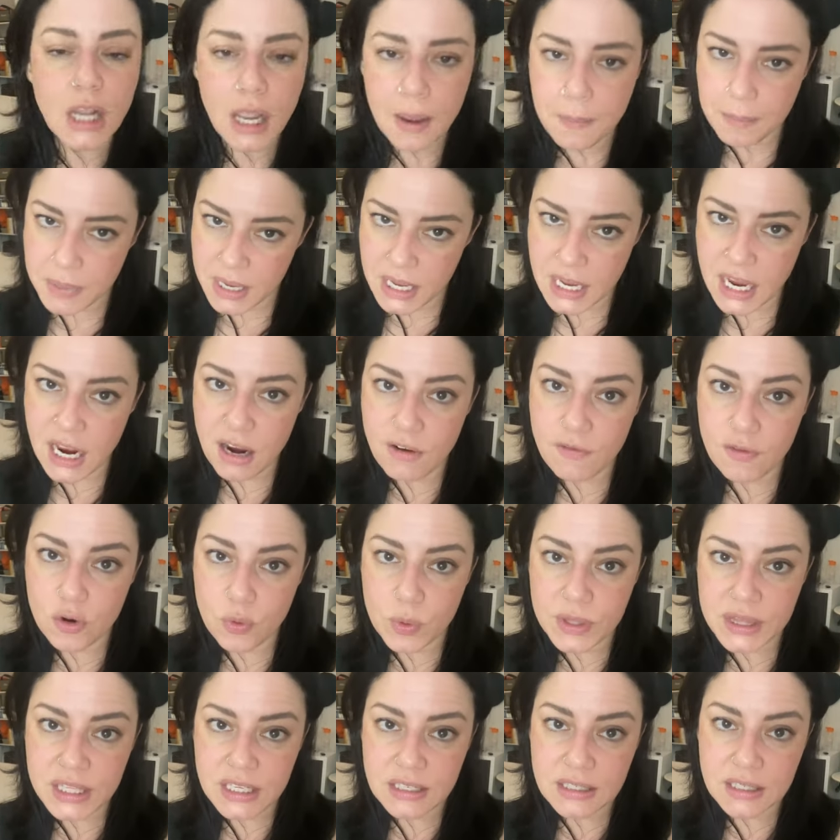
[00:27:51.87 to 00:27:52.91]
be careful
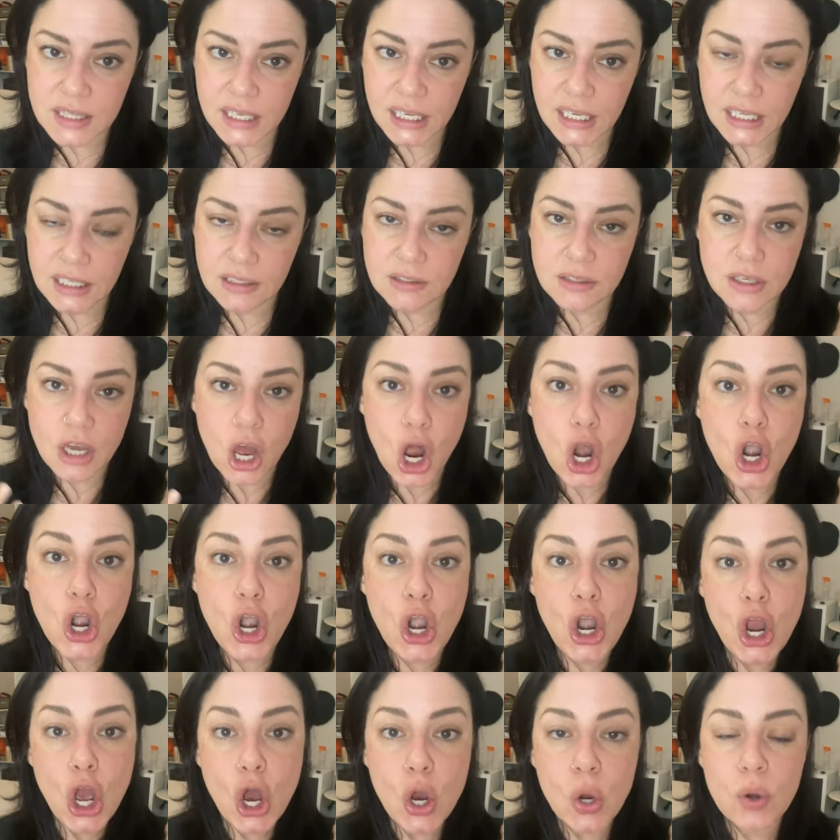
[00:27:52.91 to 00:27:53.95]
with these things
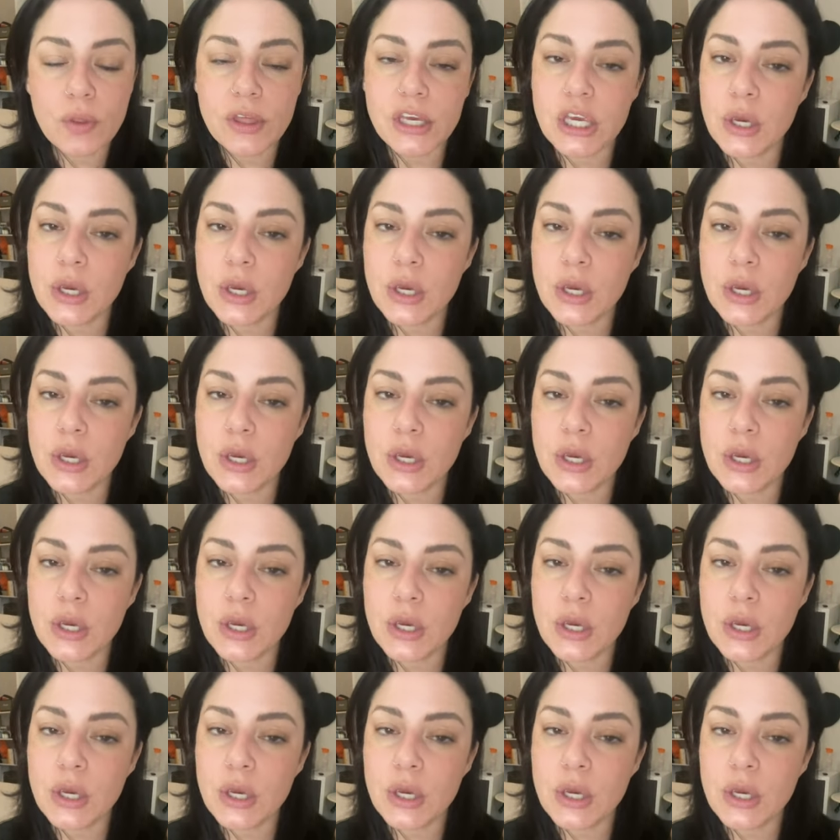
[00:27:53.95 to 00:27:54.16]
know that